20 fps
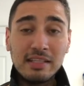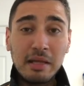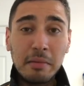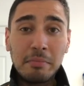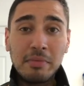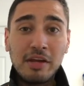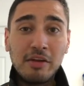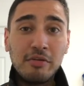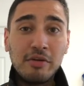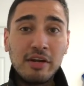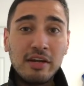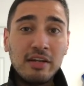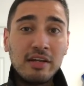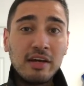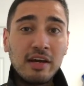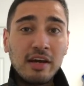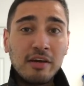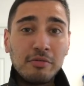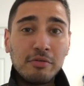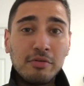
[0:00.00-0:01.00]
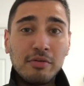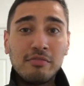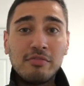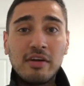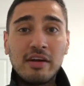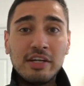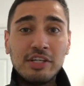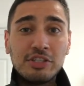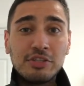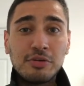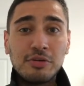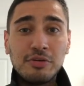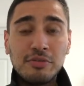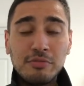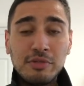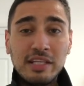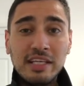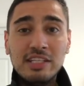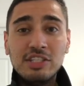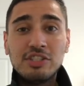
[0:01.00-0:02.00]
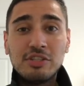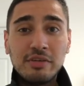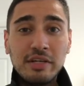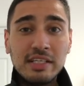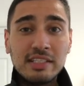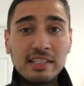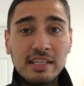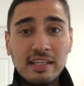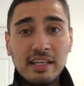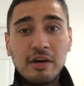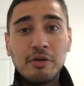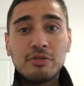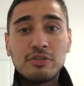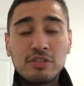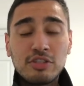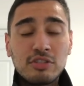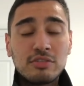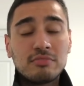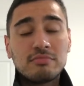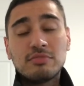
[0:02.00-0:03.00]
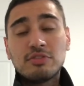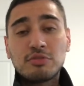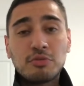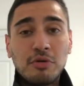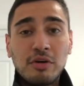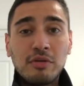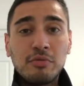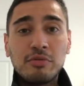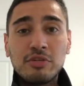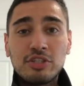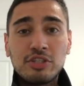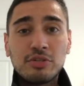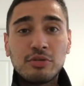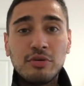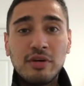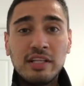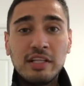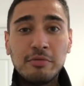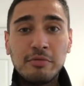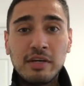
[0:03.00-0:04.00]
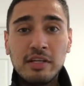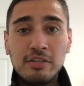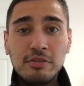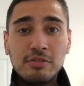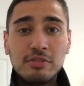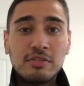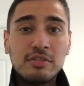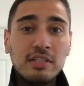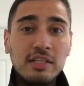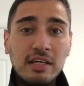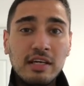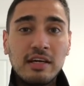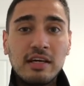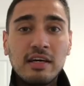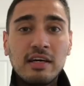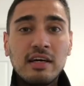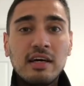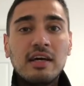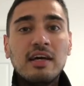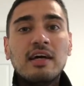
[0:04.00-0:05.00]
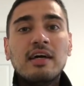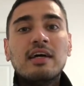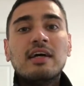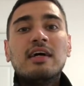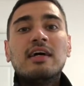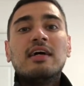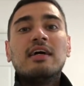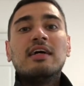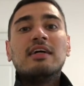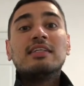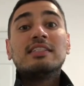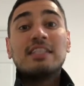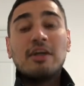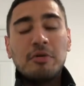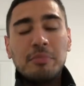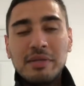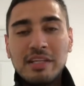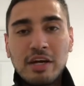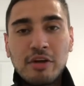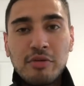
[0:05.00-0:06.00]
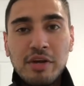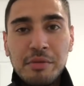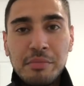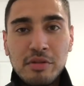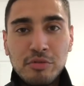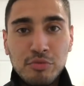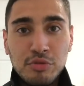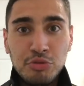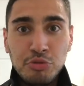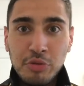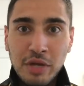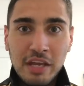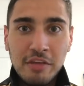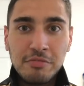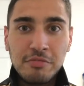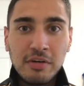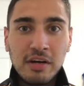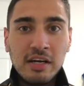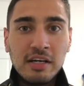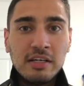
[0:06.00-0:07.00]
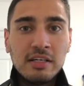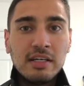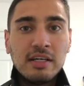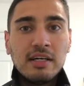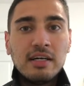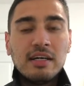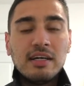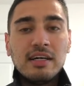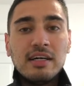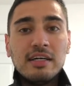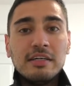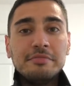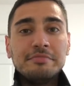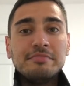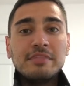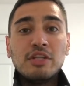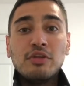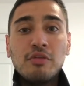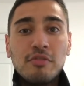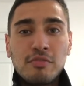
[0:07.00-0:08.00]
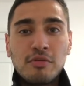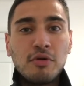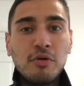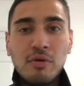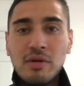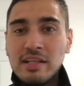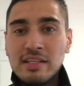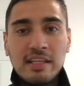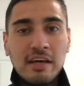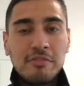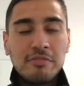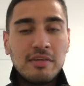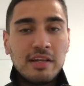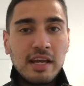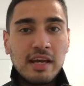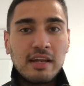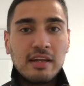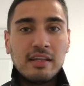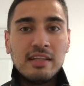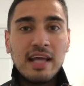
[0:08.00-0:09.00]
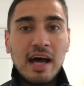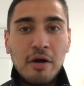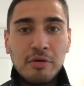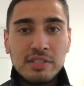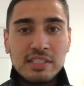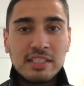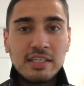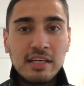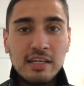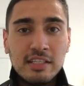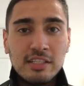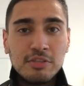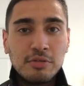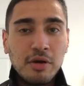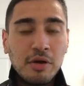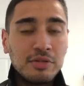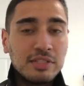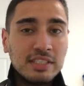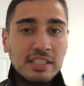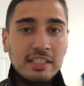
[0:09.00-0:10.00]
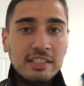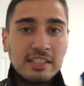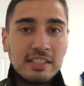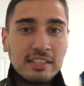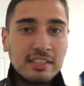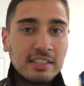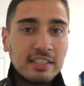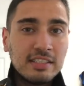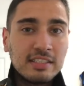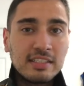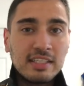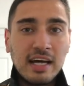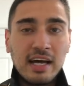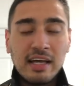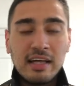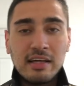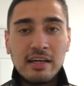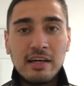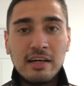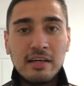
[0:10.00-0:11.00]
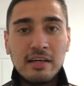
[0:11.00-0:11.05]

that period. We were very short with injuries, and our squad was short anyway due to the settlement agreement with UEFA. And overall, it definitely had a downturn to our season since that